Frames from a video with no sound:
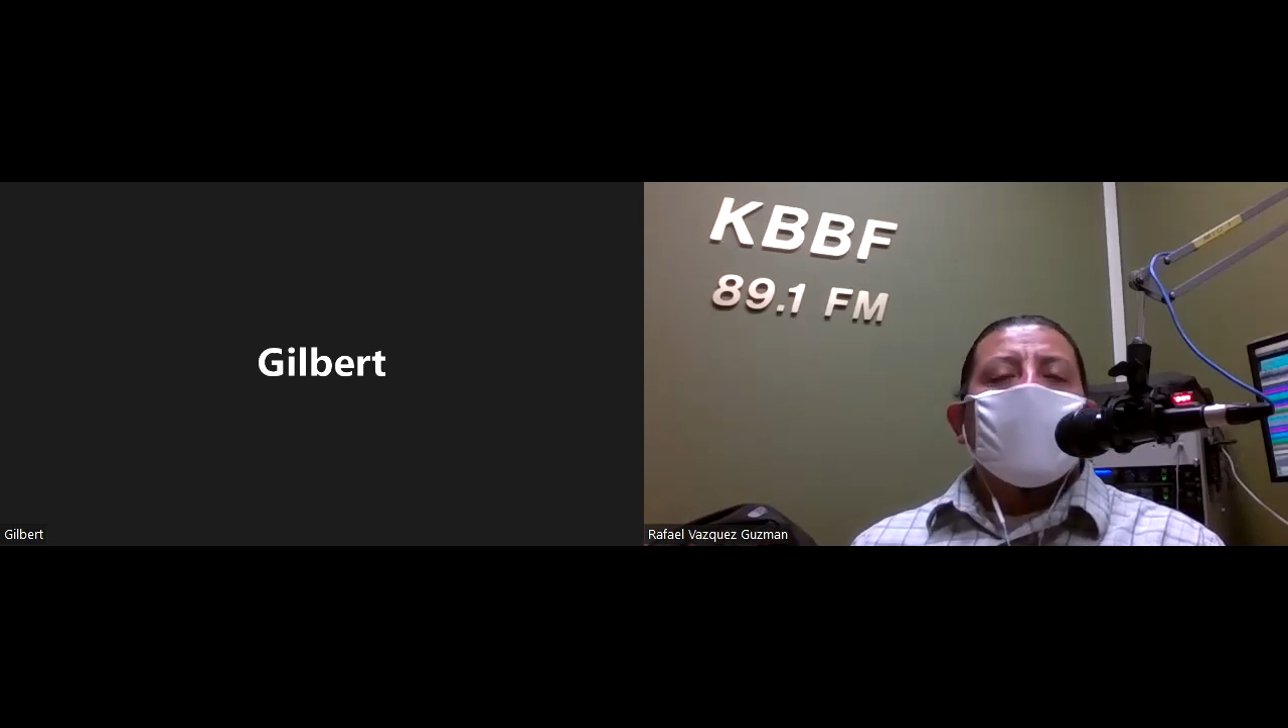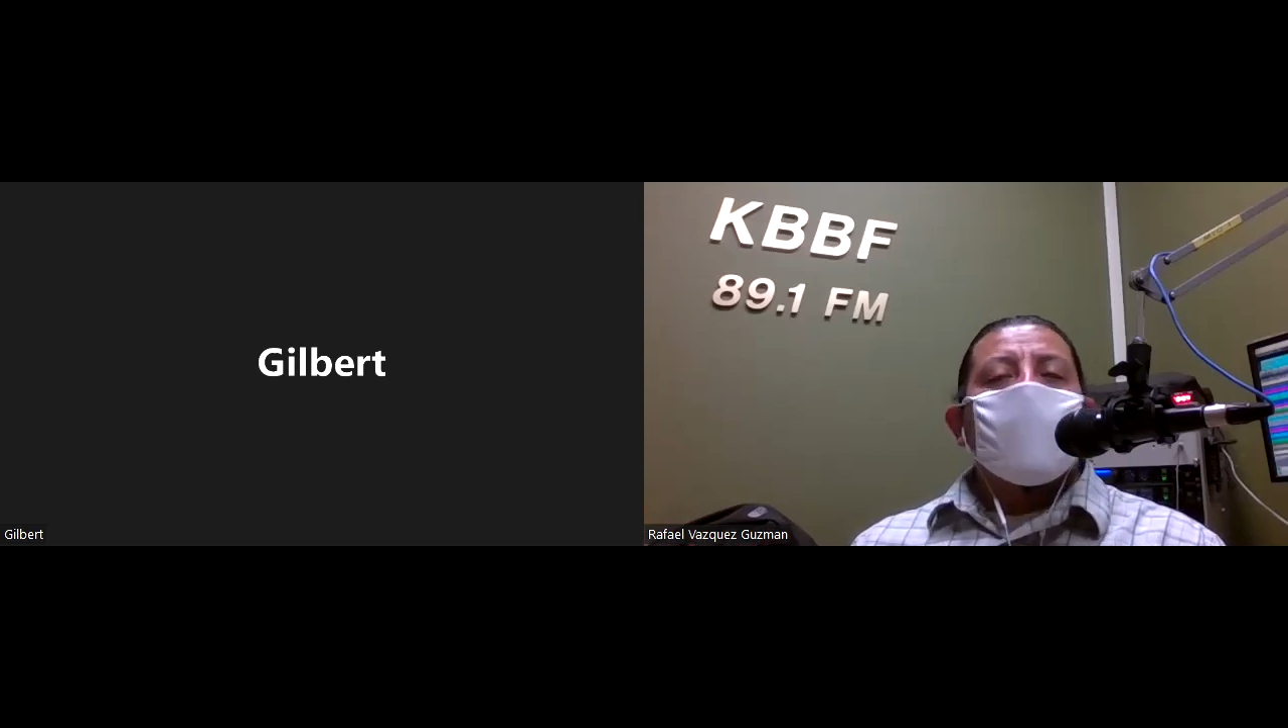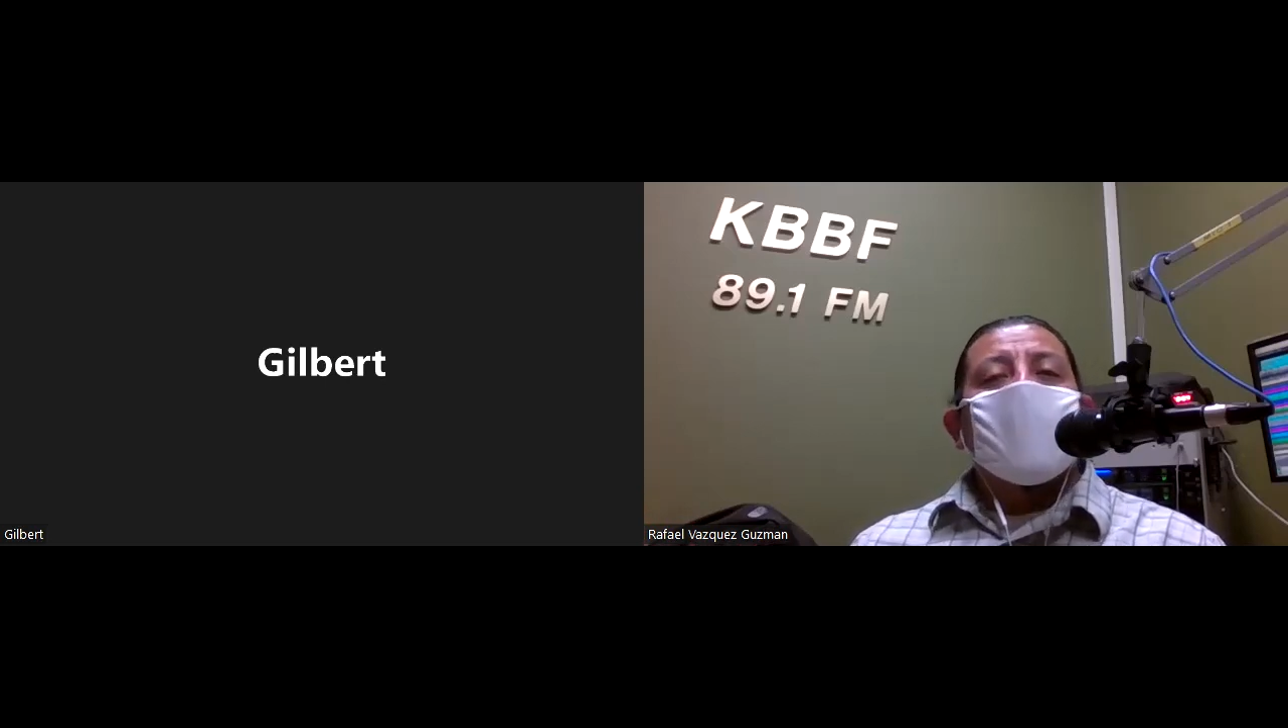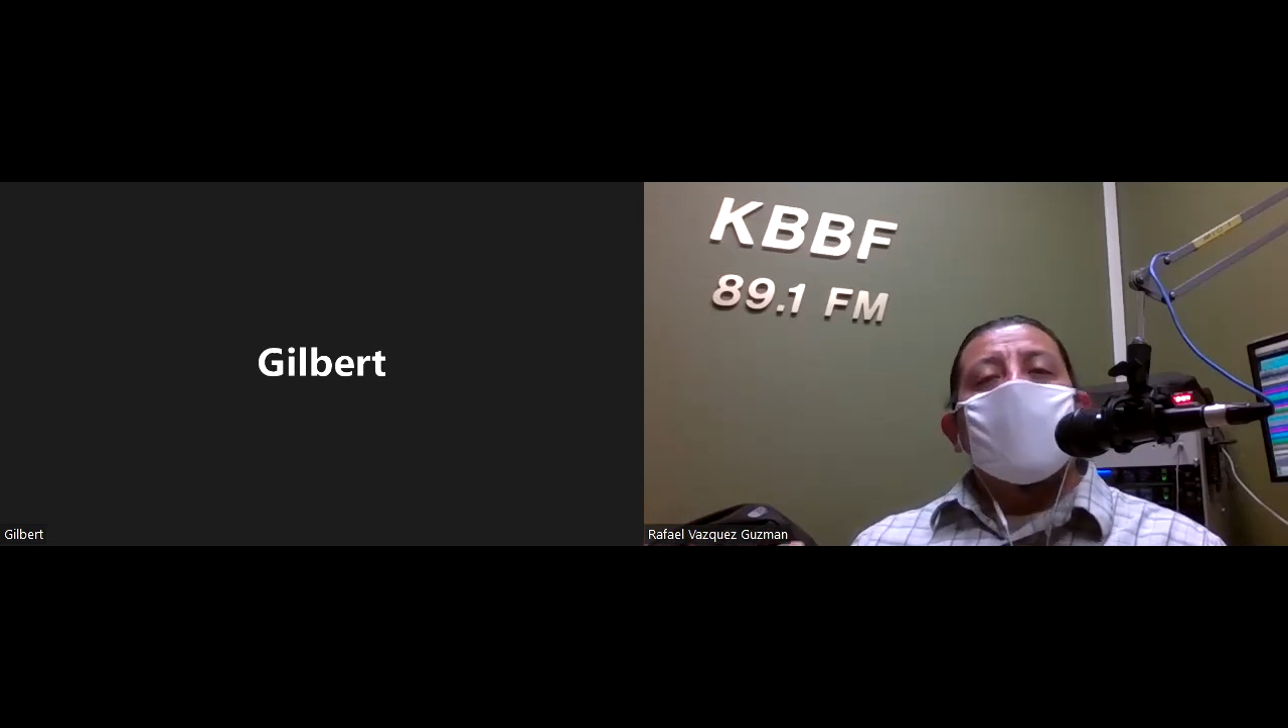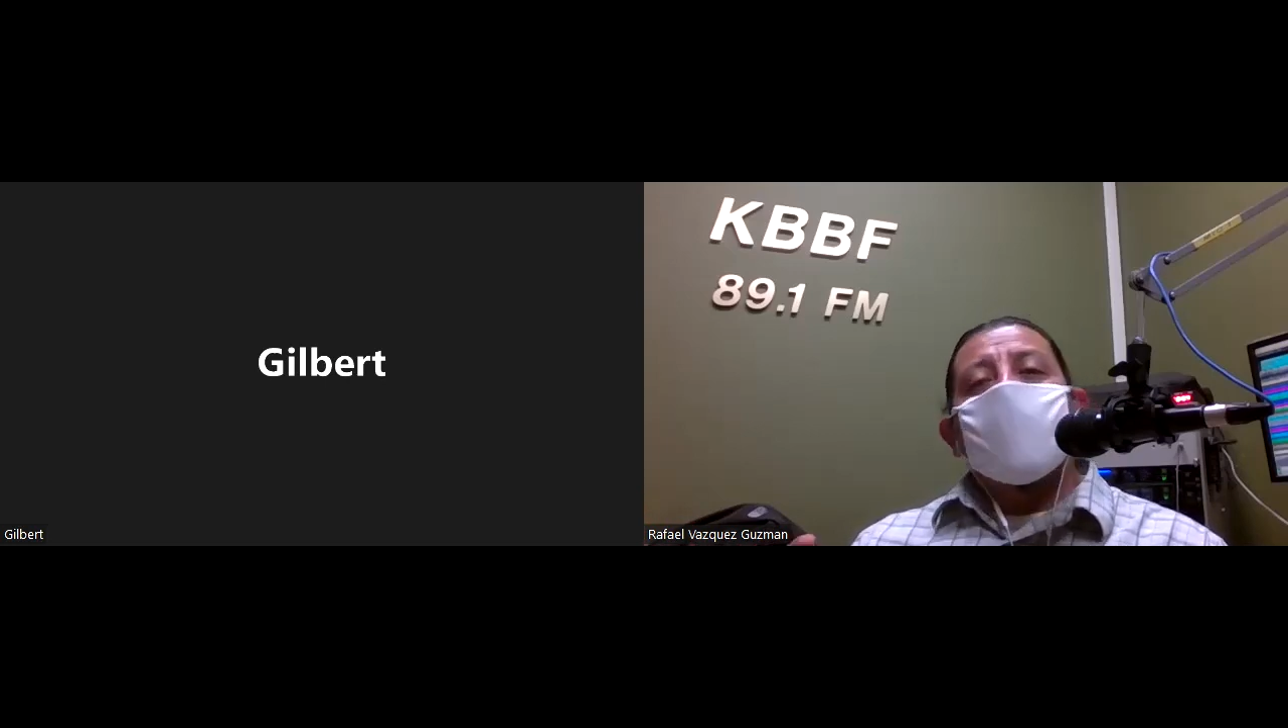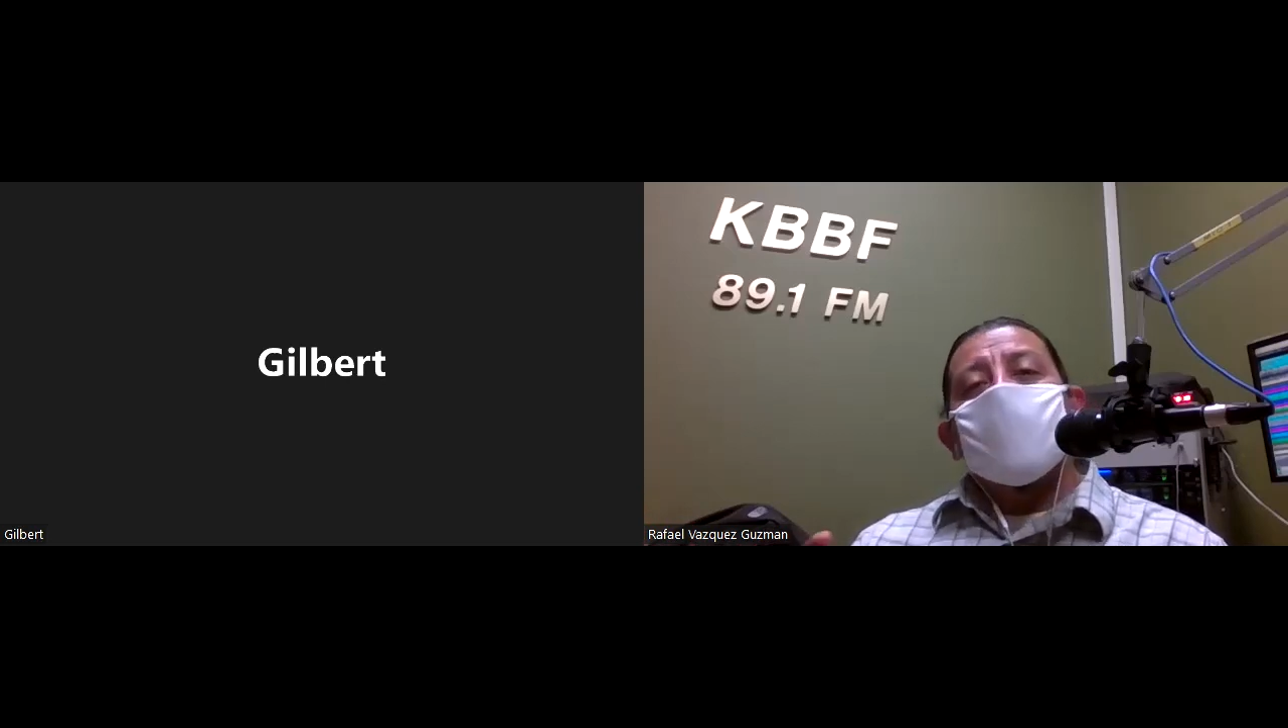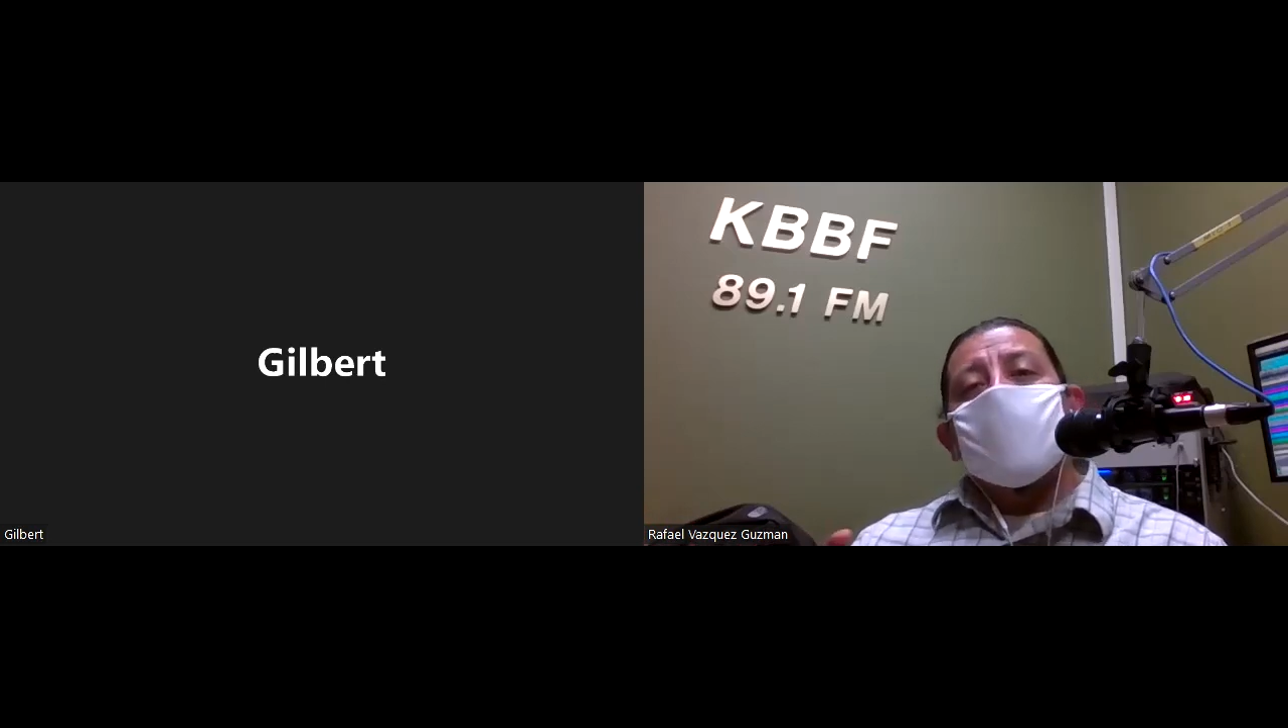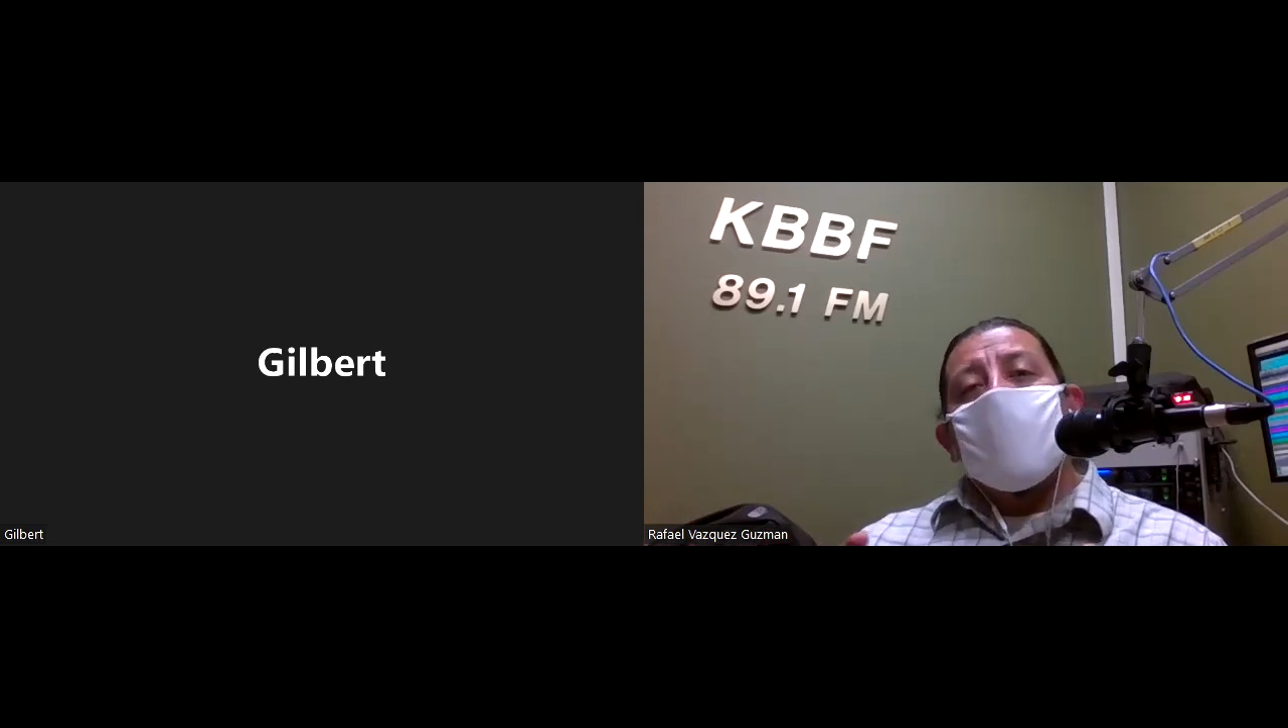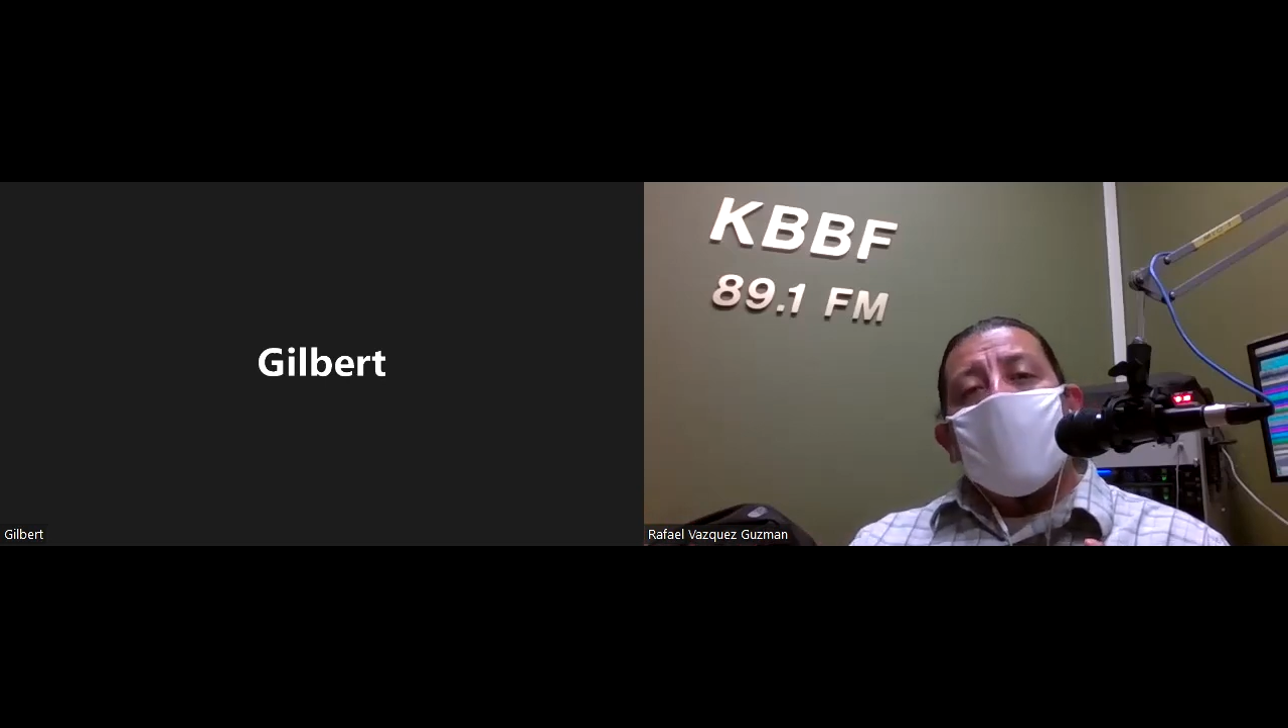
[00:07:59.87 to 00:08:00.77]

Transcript: because